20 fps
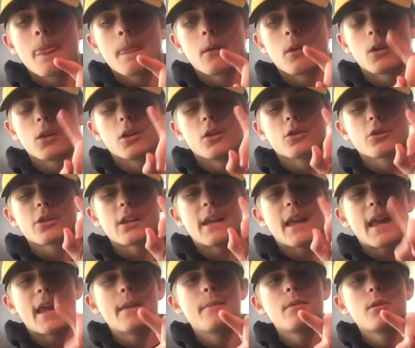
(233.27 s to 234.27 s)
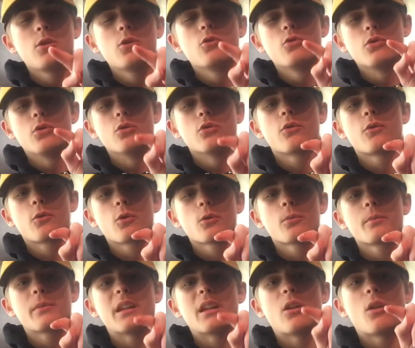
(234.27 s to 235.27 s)
or it'll say ABU
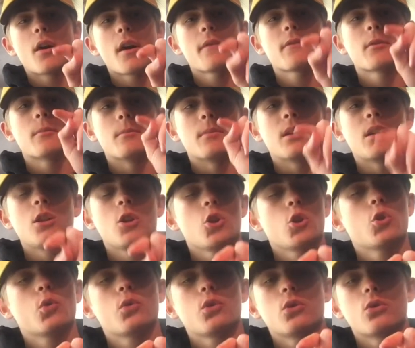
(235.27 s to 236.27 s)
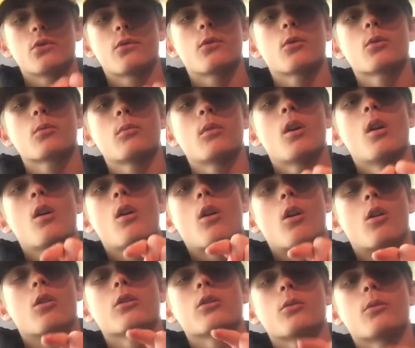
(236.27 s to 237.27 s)
uniform. They don't have the BDU uniform
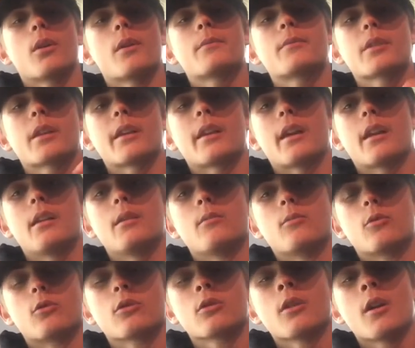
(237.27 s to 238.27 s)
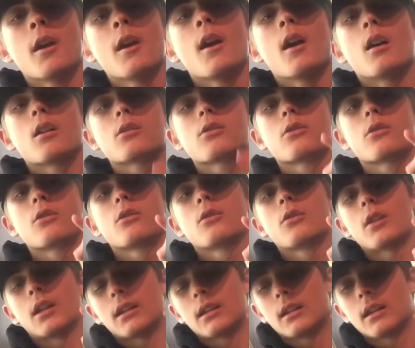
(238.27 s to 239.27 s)
on the website anymore, so you're
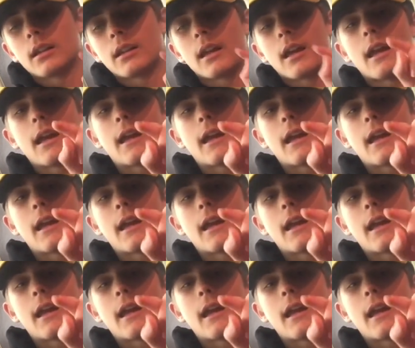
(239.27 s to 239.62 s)
gonna click